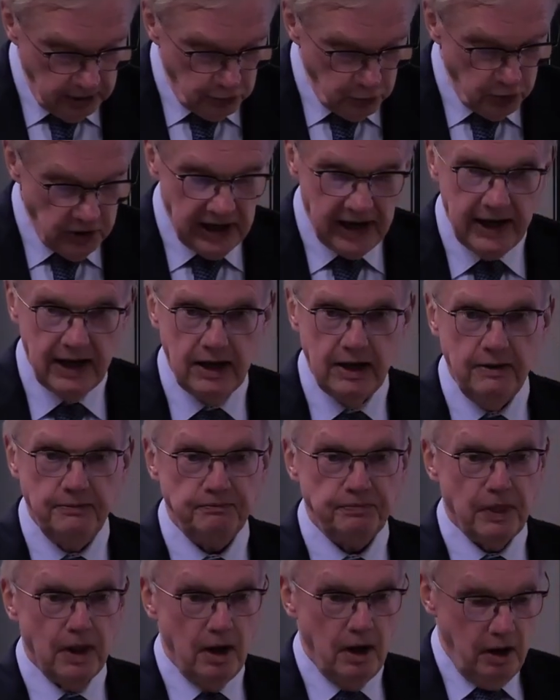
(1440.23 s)
today,
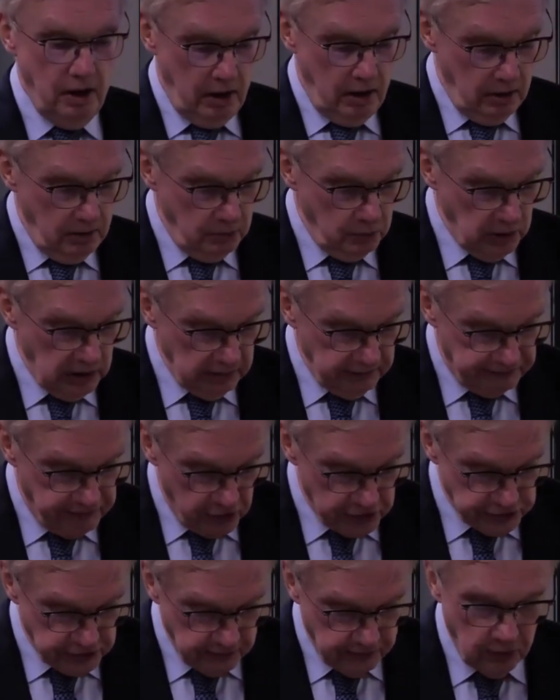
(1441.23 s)
well,
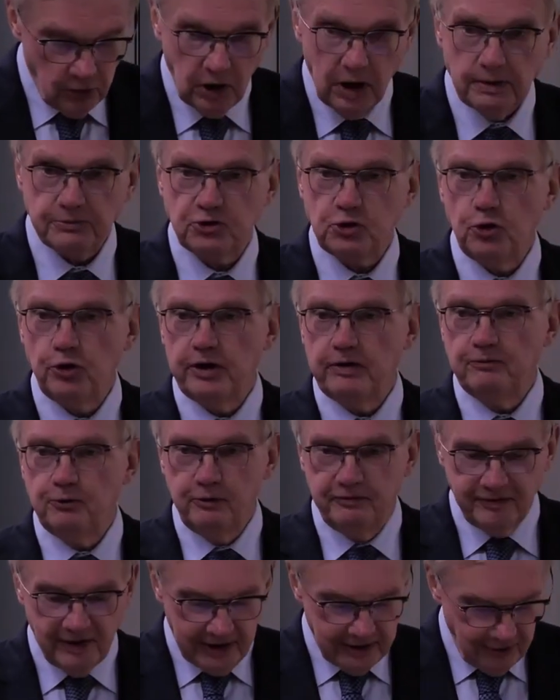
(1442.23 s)
first of all, I'm sure he
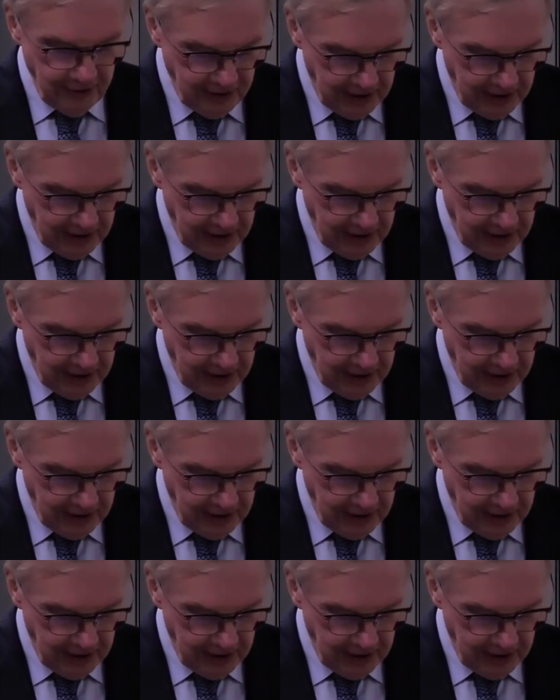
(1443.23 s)
would find